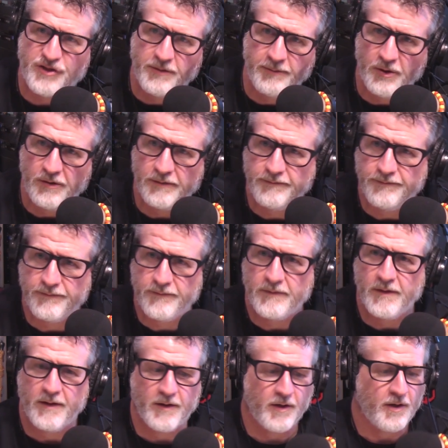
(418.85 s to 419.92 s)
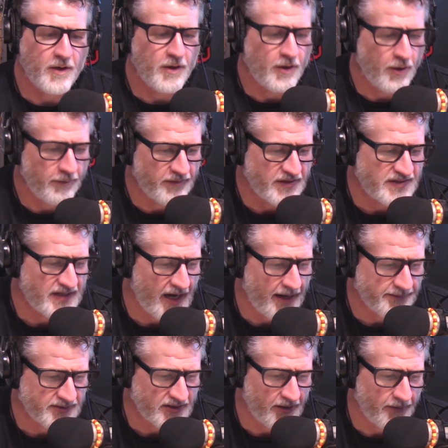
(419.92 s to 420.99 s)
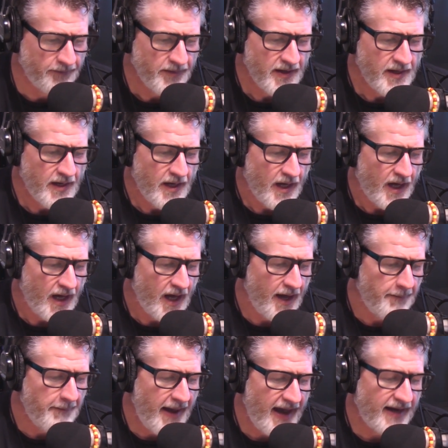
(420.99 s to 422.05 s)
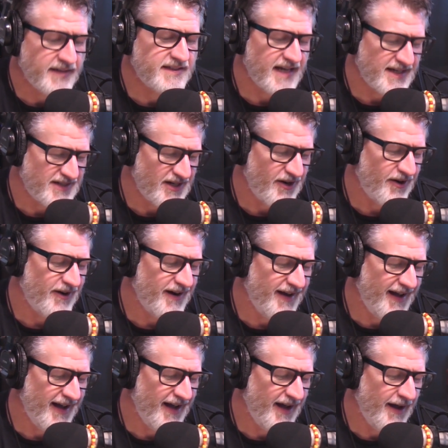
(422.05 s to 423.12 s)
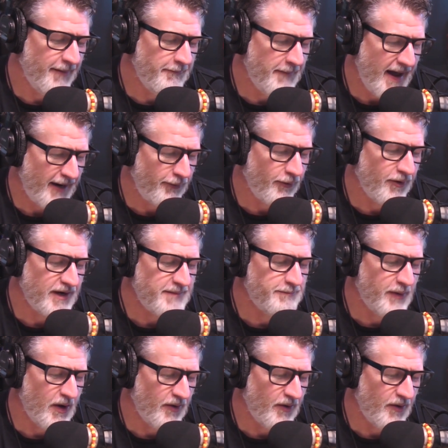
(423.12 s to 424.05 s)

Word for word: baked ziti face over the top. So, uh, it says here uh, macaroni ba-